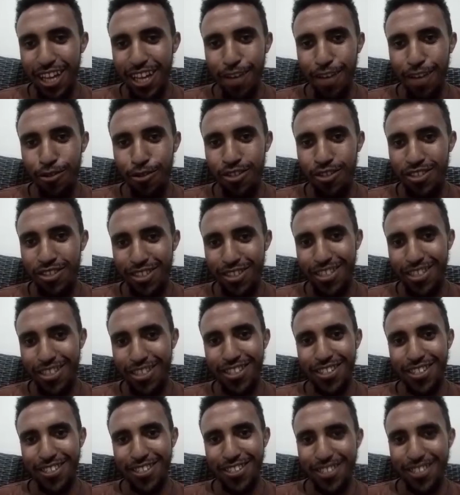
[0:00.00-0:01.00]
I was
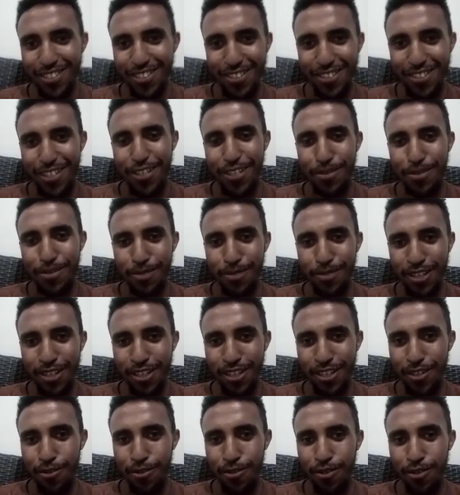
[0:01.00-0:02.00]
uh, the team
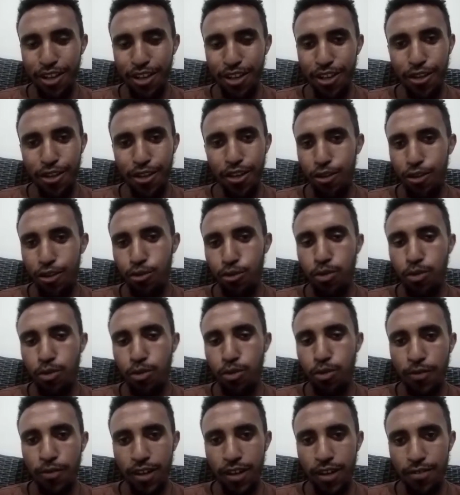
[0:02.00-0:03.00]
leader, a group of
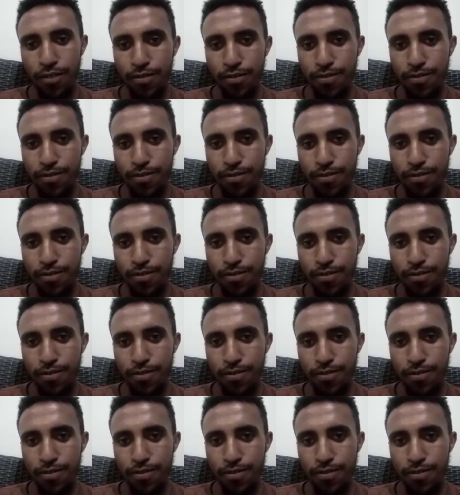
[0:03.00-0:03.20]
five.